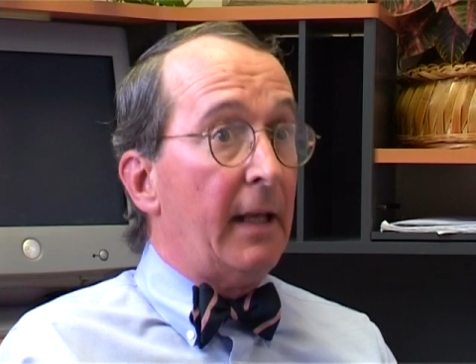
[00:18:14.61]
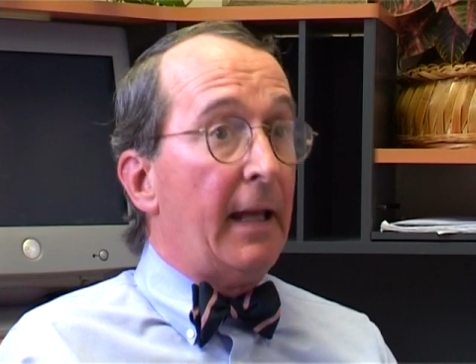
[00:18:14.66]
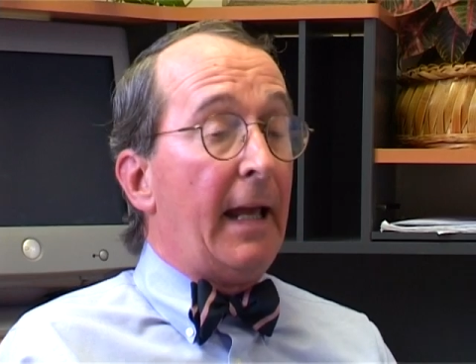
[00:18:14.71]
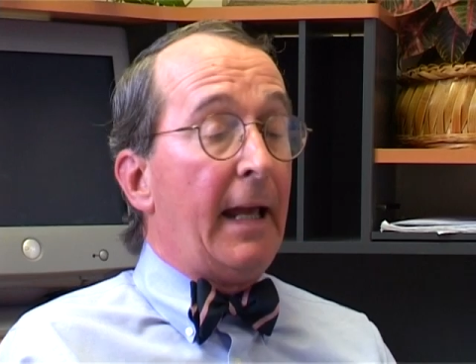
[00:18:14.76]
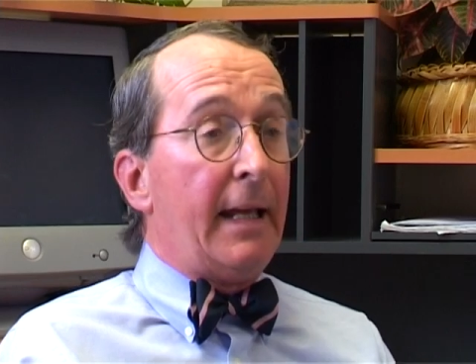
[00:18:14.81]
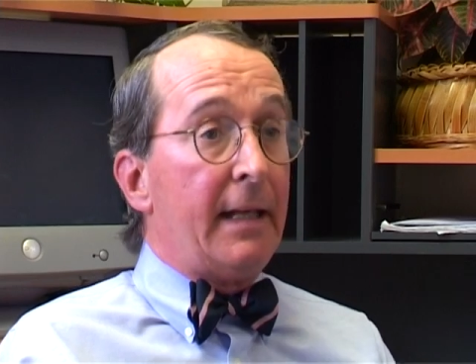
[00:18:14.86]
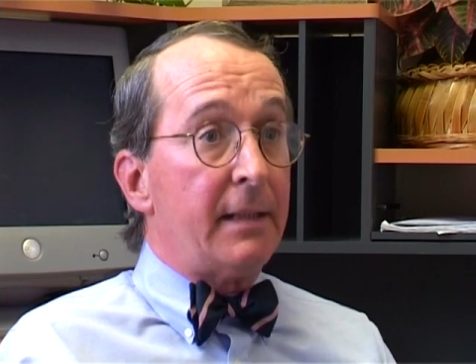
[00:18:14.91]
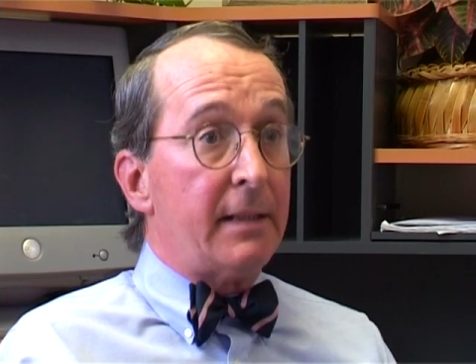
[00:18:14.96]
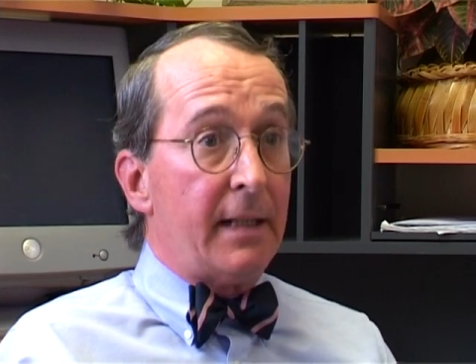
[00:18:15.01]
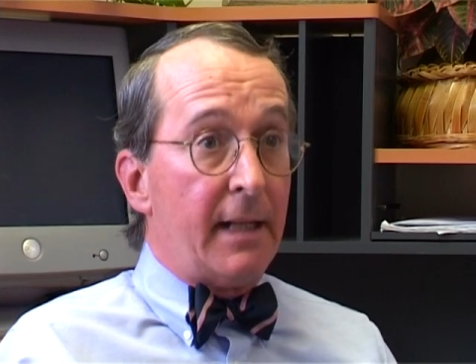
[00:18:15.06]

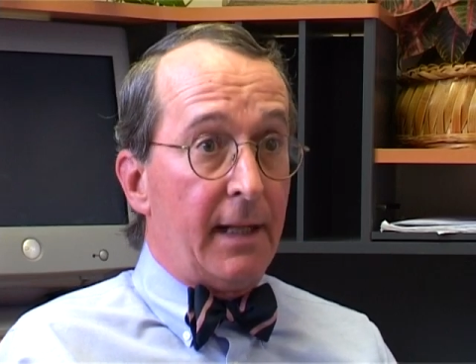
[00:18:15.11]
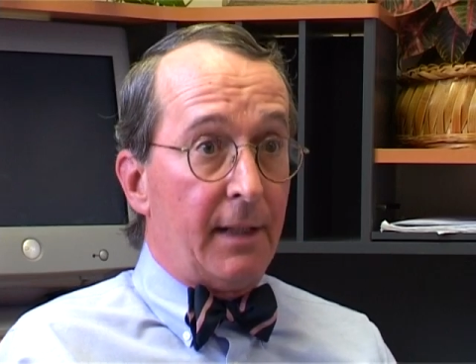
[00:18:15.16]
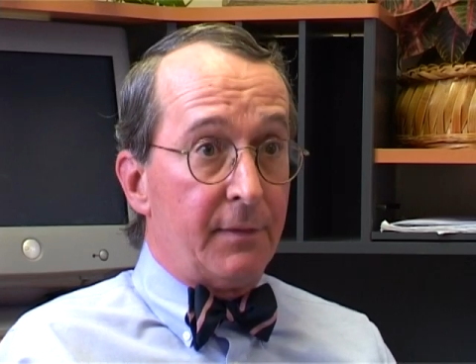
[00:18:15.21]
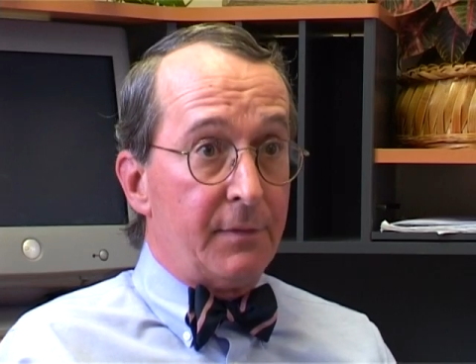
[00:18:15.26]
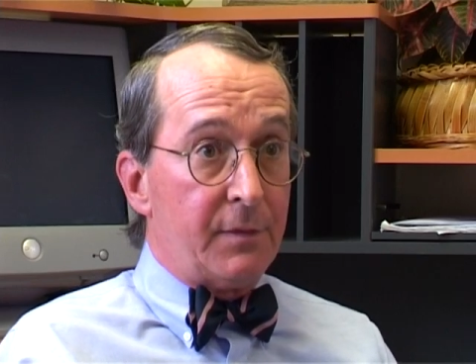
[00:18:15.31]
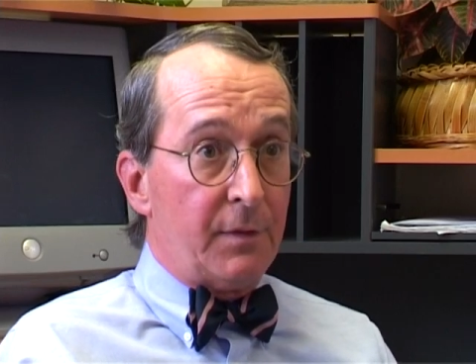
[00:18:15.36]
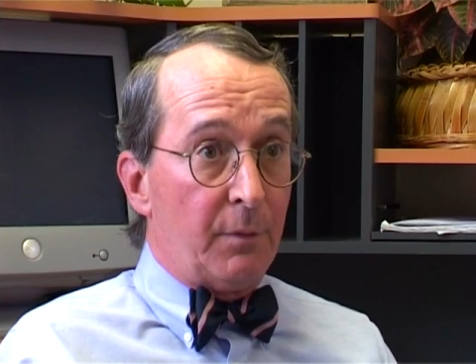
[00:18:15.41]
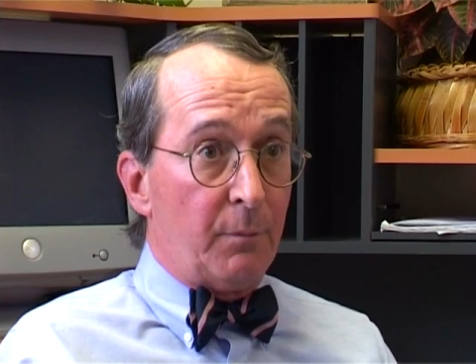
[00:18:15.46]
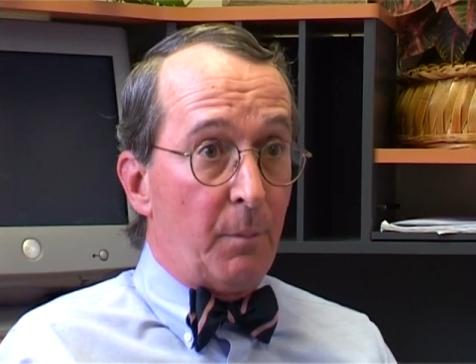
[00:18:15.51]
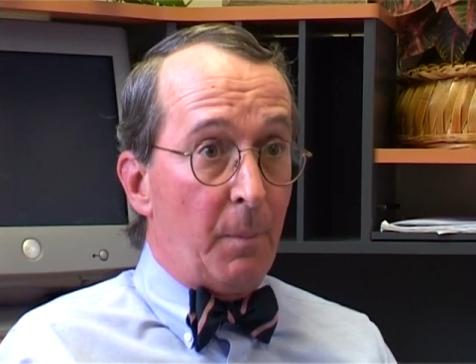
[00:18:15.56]
and
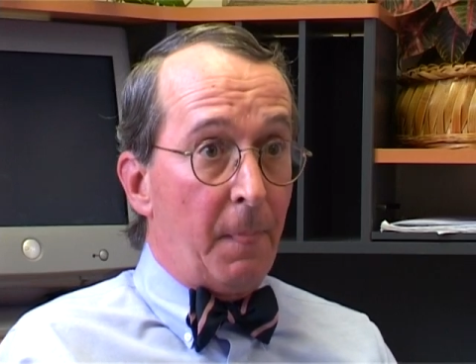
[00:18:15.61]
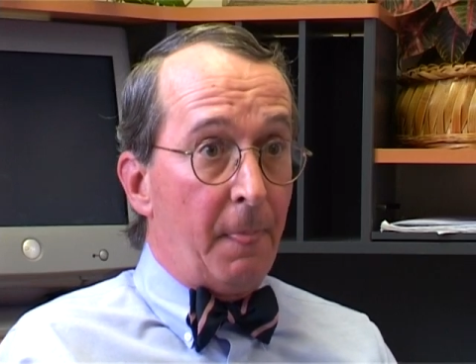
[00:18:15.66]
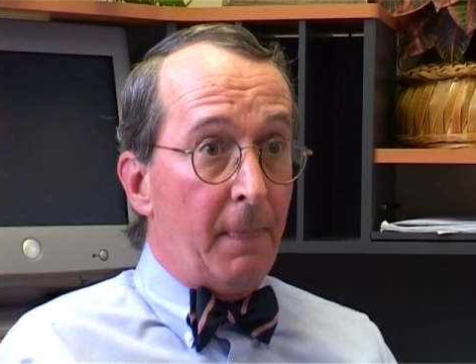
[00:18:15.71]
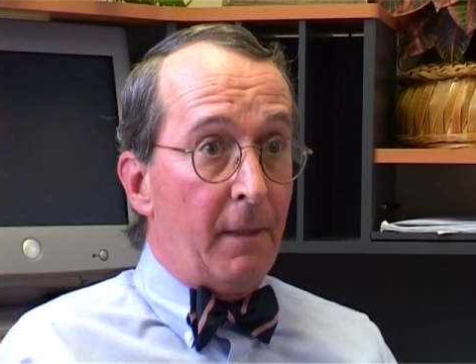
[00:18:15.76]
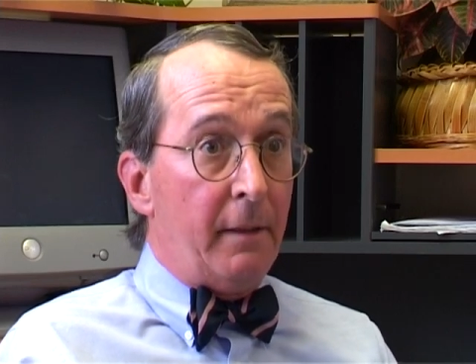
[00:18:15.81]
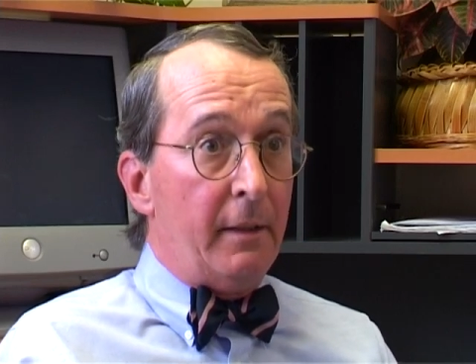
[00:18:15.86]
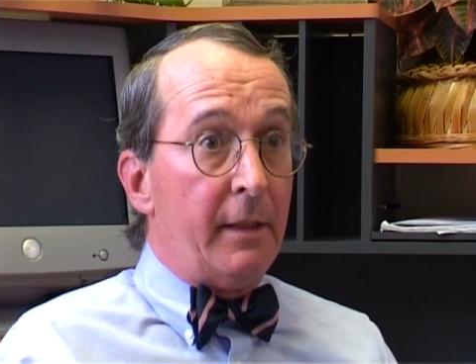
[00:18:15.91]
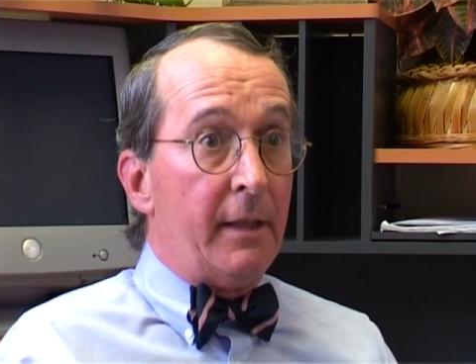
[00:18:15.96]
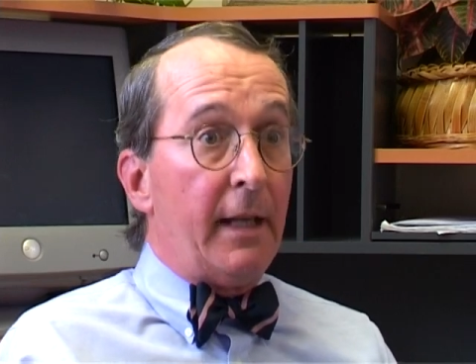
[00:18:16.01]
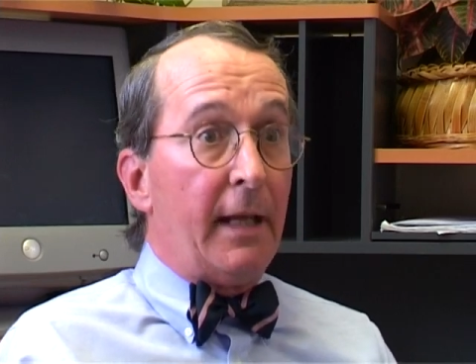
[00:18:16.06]
calcium,
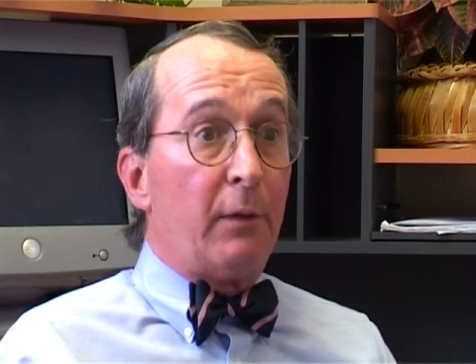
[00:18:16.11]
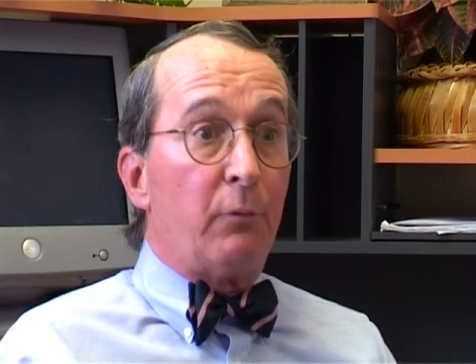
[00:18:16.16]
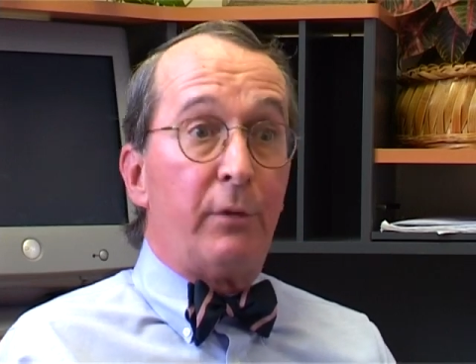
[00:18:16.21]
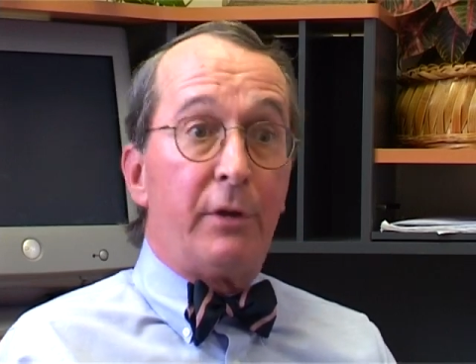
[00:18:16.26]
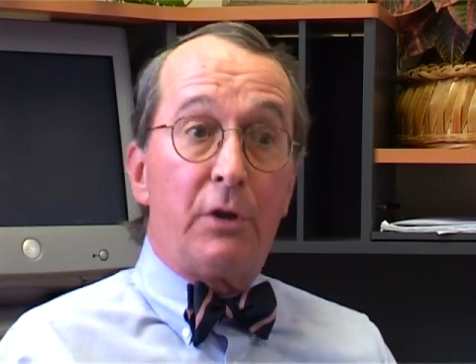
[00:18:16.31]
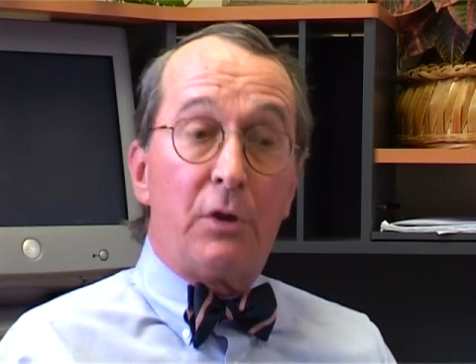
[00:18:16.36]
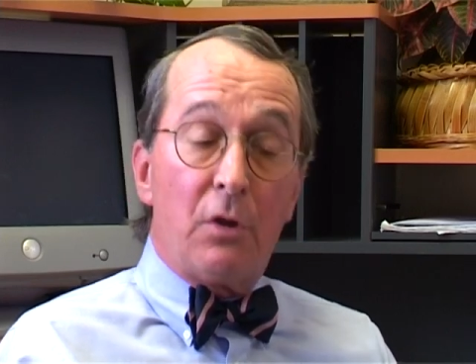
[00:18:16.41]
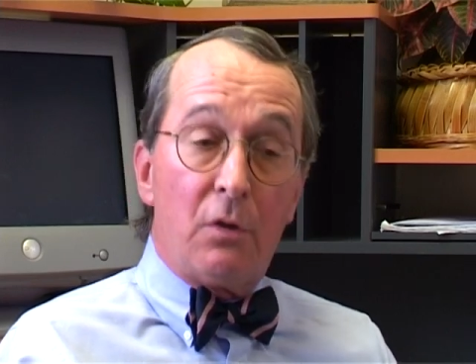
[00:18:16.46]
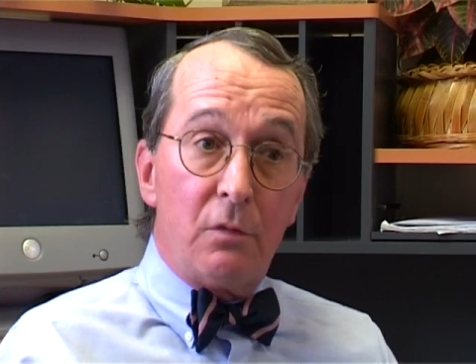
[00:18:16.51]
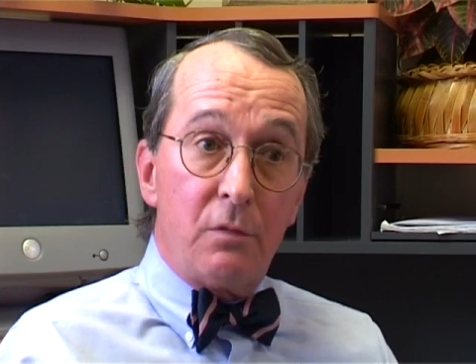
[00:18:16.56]
and we
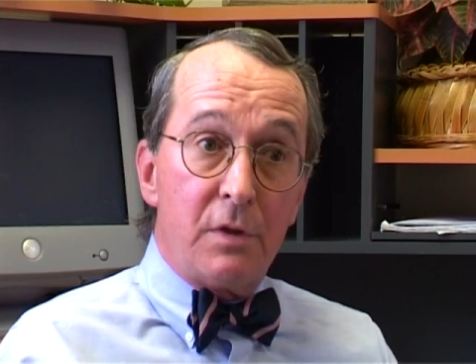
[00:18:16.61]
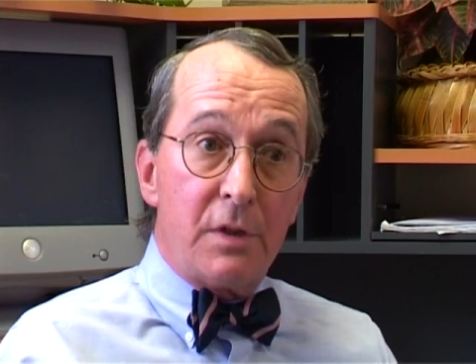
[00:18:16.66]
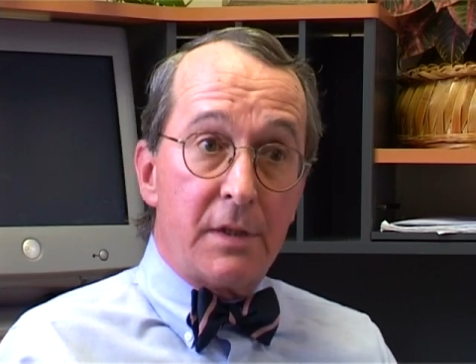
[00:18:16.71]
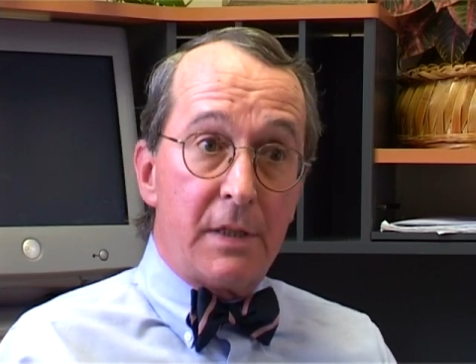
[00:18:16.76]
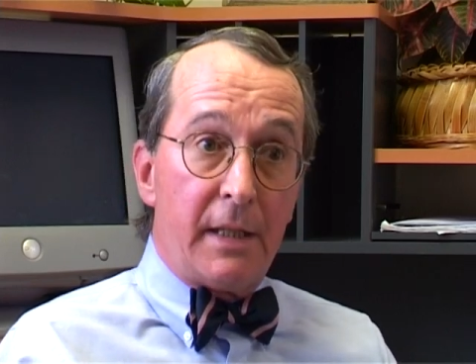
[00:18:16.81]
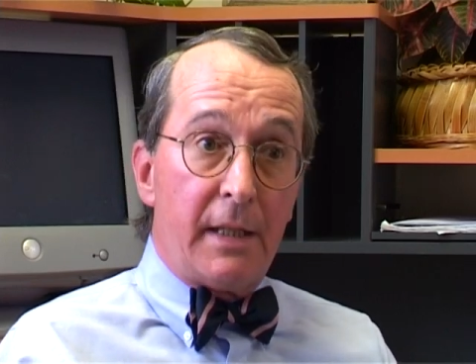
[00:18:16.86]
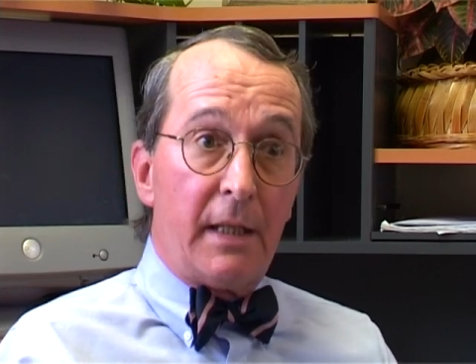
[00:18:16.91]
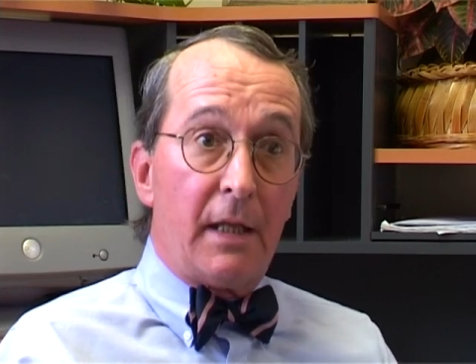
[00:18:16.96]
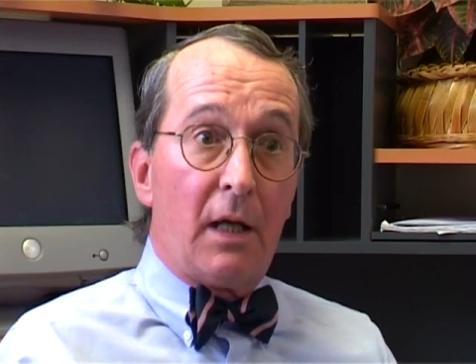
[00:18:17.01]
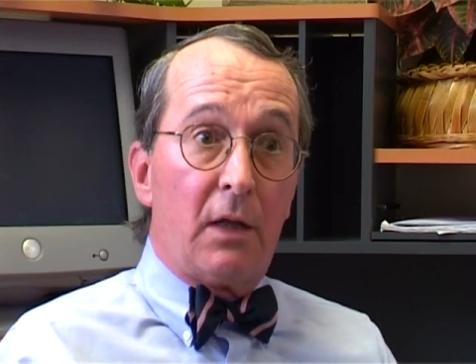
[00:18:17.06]
don't see